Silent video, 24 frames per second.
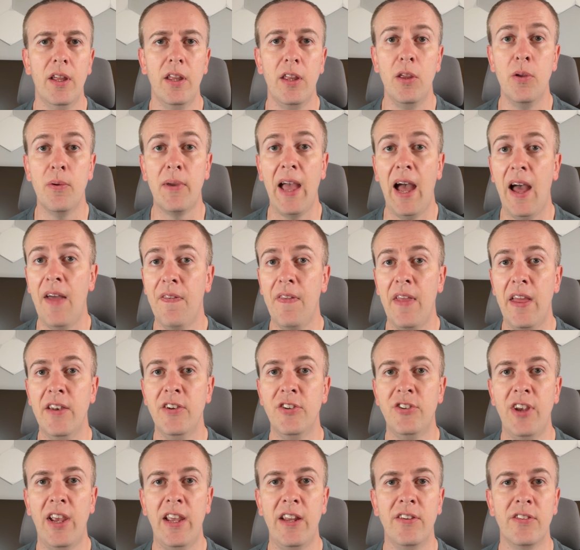You can then
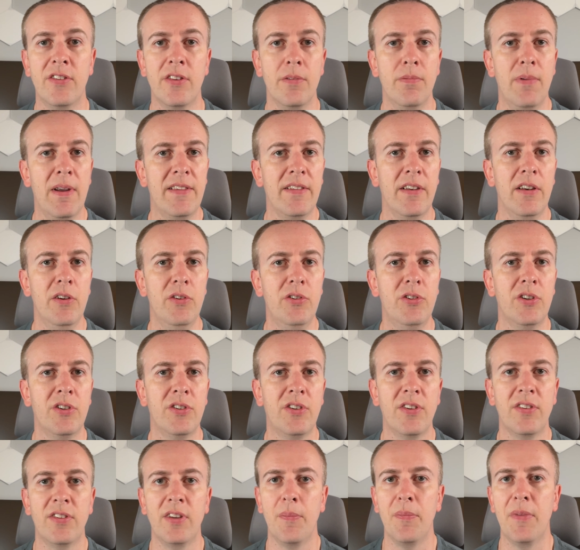change the resolution
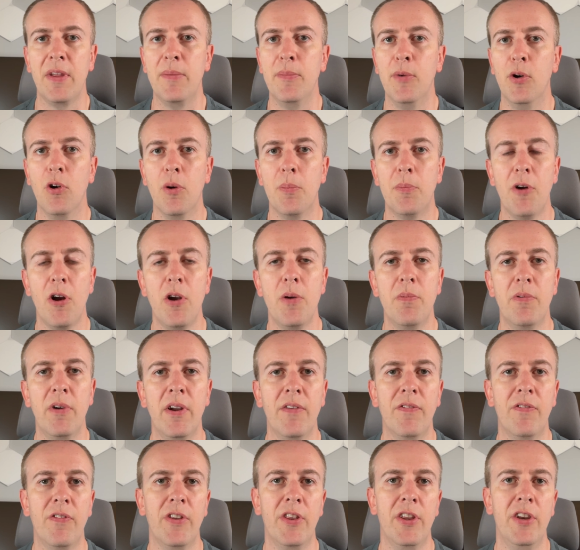to something more
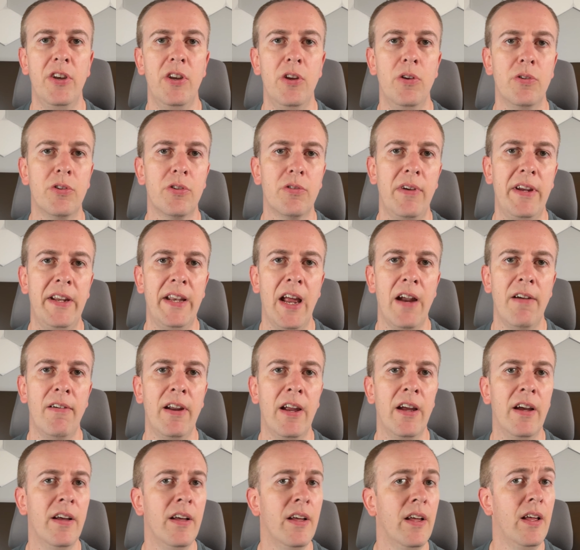appropriate for the new screen
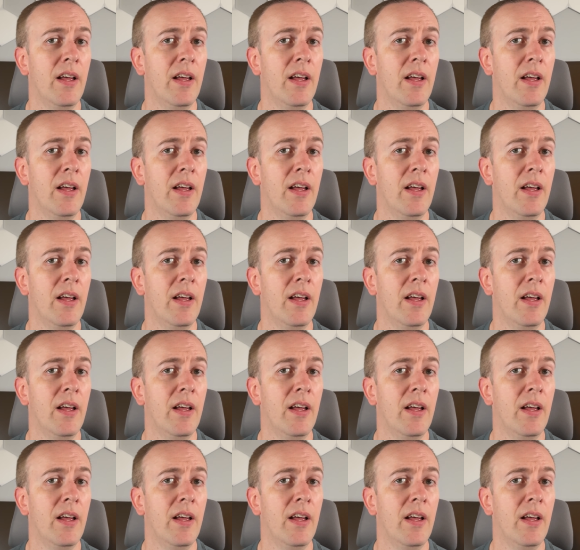area,